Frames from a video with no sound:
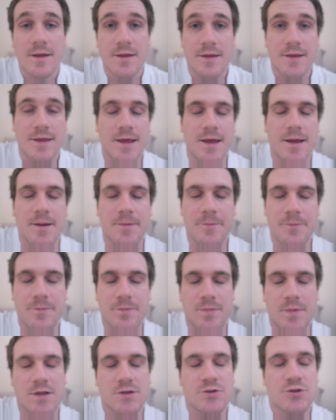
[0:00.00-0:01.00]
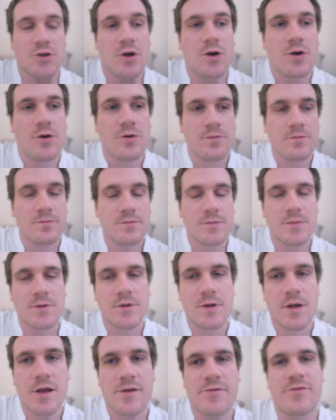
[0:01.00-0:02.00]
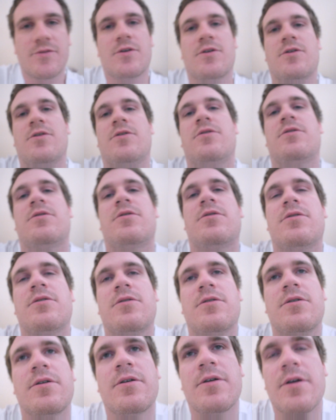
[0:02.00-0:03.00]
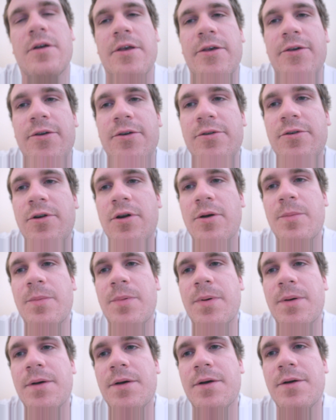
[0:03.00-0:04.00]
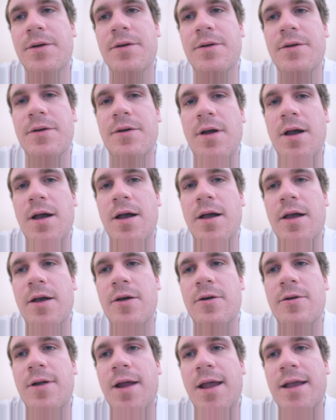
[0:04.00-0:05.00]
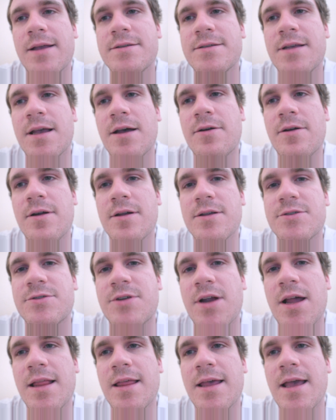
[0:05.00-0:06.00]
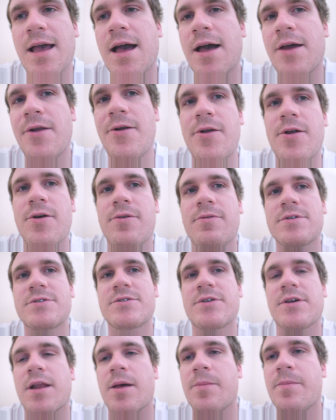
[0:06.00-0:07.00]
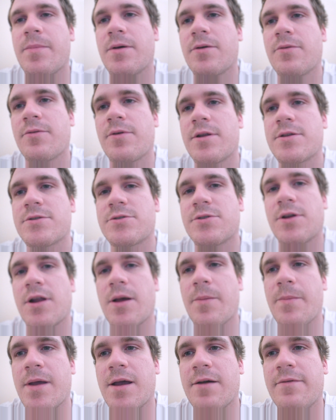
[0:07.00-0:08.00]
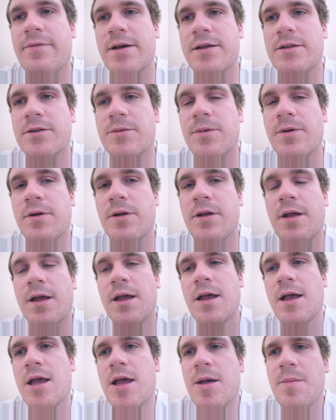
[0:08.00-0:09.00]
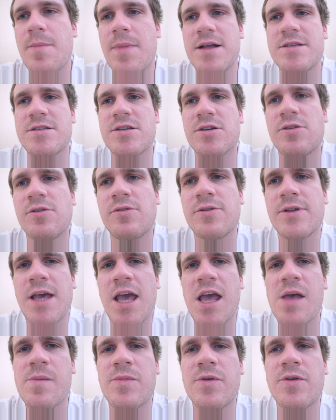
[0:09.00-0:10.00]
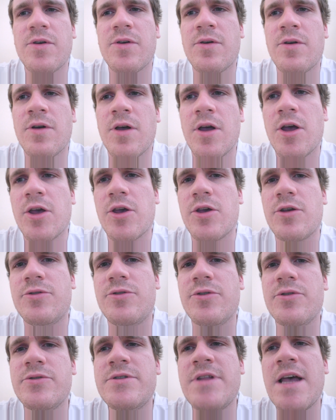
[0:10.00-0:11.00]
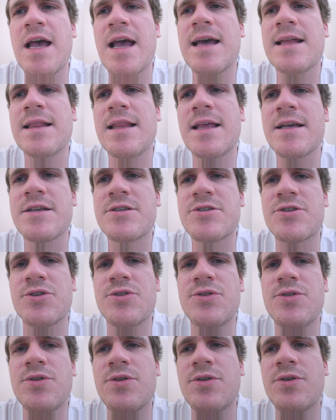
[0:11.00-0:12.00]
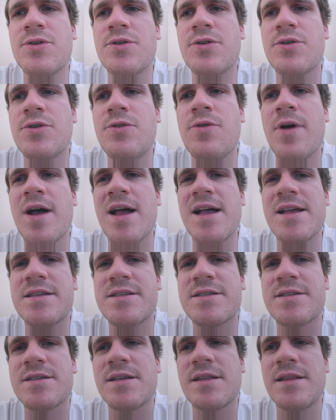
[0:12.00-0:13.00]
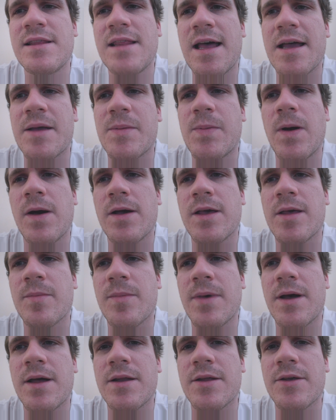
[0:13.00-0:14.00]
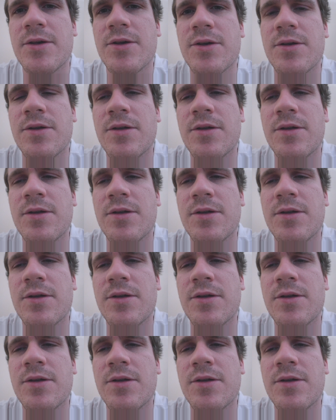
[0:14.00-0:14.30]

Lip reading: Yeah, so if you were in Europe or Asia or Australia, I don't know when it's gonna be available. But it's a good game. You do dailies, you do quests like Pokemon.